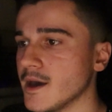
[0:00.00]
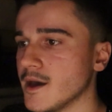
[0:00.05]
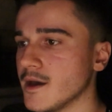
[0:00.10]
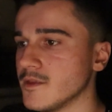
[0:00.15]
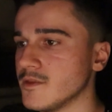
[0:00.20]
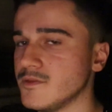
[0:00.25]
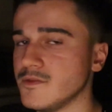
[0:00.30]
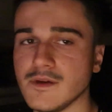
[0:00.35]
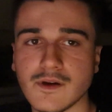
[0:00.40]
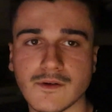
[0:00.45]

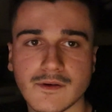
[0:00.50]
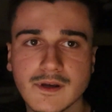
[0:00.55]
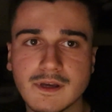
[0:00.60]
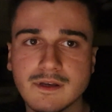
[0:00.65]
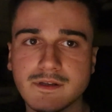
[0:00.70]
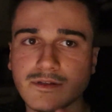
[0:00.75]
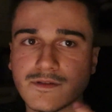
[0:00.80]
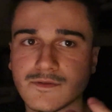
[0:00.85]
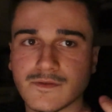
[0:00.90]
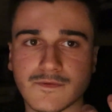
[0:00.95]

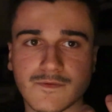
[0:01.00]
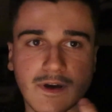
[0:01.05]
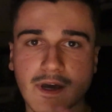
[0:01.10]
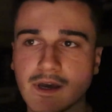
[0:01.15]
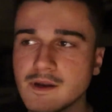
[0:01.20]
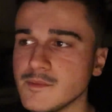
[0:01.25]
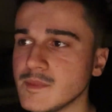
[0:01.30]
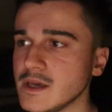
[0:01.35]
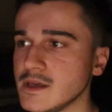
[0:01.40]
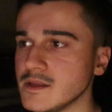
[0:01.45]
theories,
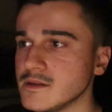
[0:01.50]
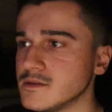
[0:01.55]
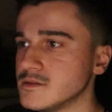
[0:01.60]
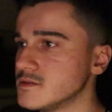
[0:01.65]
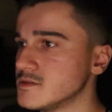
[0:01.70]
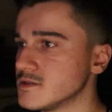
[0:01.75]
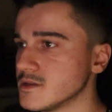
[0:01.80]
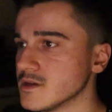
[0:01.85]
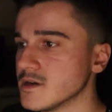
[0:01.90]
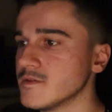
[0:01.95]
fan-made
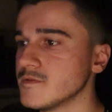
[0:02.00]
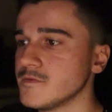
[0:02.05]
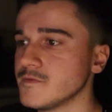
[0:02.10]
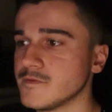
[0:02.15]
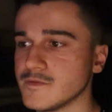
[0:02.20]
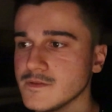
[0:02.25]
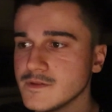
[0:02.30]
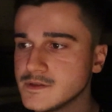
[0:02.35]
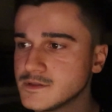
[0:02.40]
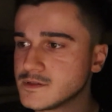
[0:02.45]

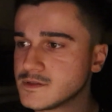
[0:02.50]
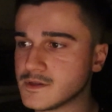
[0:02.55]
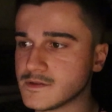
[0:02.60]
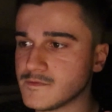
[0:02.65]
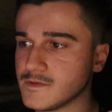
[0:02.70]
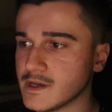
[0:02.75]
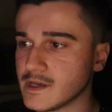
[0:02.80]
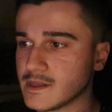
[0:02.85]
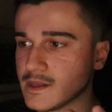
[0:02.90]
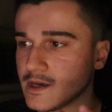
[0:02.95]
stuff, and
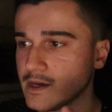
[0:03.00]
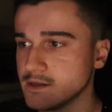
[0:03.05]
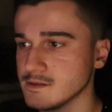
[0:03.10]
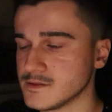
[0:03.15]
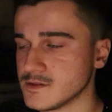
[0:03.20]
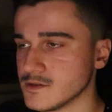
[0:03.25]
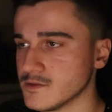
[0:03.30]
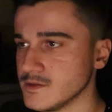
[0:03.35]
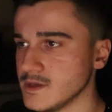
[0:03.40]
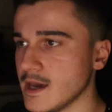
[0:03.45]
stuff like that.
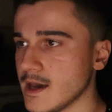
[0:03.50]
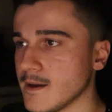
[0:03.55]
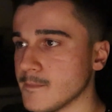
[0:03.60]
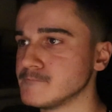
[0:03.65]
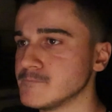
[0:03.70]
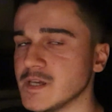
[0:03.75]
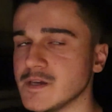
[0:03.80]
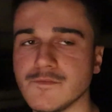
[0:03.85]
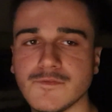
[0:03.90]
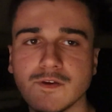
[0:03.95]
So yeah,
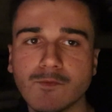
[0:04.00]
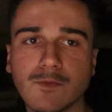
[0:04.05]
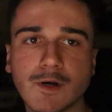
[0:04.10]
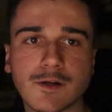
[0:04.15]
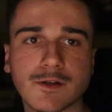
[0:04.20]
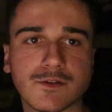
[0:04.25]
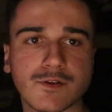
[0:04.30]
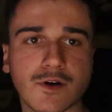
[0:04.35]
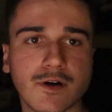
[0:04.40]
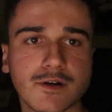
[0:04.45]
if you want
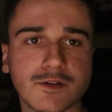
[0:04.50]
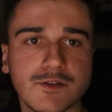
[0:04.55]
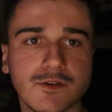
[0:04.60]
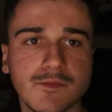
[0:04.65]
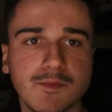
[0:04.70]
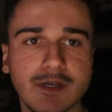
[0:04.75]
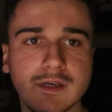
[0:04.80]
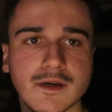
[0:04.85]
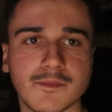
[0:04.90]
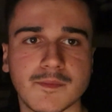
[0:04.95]
to talk to
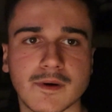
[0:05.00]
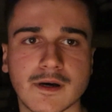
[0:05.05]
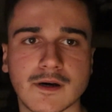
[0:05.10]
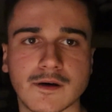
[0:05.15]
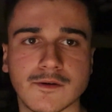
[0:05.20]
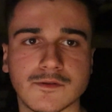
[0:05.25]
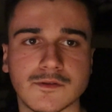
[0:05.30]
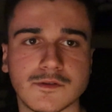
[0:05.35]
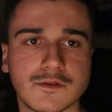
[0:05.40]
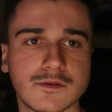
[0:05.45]
me
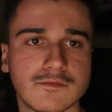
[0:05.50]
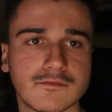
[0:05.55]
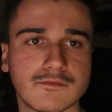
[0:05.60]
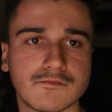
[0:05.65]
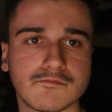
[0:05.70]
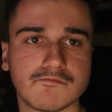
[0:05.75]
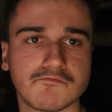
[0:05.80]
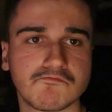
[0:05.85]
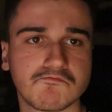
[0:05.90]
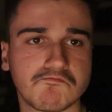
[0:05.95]
about
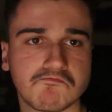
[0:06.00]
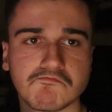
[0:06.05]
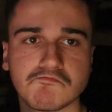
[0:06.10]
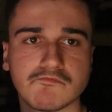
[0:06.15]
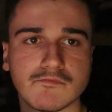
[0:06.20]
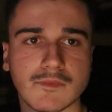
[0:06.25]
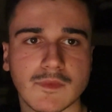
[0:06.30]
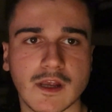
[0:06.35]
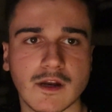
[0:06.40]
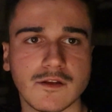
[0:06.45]

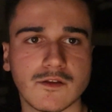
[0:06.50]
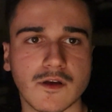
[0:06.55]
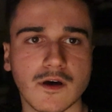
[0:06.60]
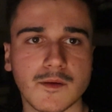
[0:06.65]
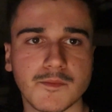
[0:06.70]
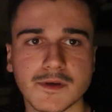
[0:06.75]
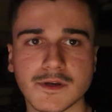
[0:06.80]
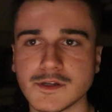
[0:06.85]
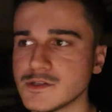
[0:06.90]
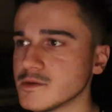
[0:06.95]
any
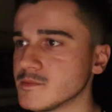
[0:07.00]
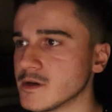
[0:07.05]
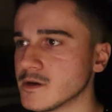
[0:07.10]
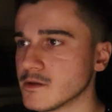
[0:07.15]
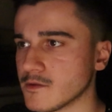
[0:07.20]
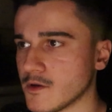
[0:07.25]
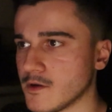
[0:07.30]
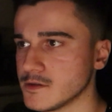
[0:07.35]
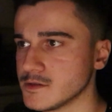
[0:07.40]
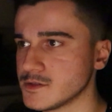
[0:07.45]
topics
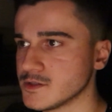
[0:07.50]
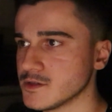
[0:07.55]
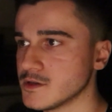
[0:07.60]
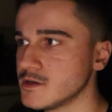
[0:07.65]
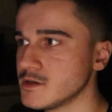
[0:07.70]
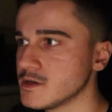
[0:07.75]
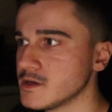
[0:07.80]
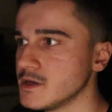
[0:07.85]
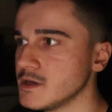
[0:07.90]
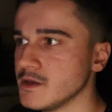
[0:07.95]
about
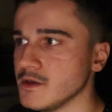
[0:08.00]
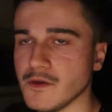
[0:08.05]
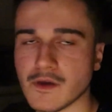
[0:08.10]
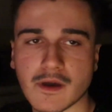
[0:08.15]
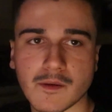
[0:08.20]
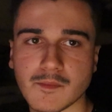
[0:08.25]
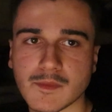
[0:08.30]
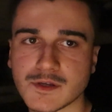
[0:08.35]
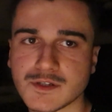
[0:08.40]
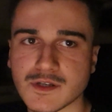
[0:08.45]
All-Star, you
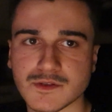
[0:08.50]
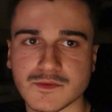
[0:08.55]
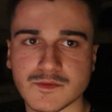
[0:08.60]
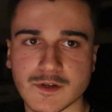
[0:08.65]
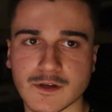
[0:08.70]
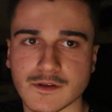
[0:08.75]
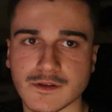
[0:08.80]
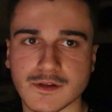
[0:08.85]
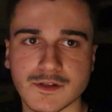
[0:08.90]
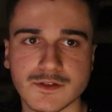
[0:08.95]
can message me
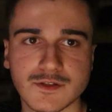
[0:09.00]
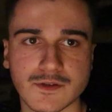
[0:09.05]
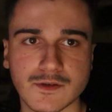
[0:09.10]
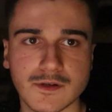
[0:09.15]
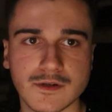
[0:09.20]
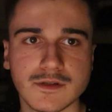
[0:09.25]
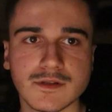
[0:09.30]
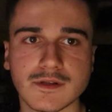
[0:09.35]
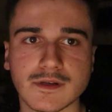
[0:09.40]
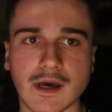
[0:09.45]
on
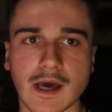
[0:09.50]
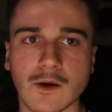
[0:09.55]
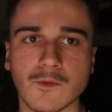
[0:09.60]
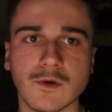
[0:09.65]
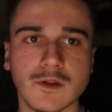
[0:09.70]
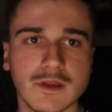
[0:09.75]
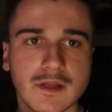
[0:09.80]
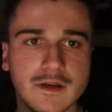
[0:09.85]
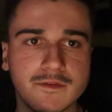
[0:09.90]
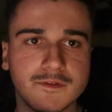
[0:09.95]
Discord. I
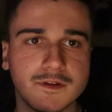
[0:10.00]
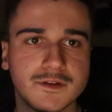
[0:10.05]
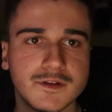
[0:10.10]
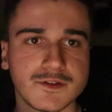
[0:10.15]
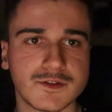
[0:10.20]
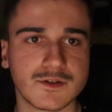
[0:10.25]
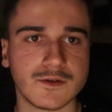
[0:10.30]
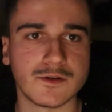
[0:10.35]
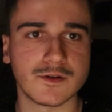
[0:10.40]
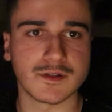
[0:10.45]
will leave the
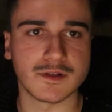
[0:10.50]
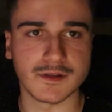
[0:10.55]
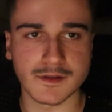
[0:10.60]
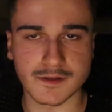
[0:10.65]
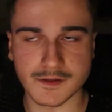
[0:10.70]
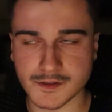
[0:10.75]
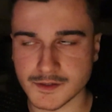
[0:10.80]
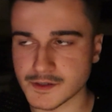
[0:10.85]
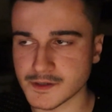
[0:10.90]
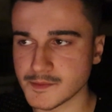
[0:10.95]
Discord in the
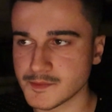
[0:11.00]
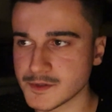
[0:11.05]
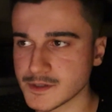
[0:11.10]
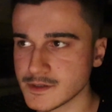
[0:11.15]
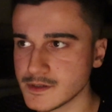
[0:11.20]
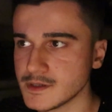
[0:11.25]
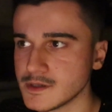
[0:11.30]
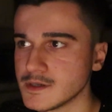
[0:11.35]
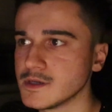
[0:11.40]
description,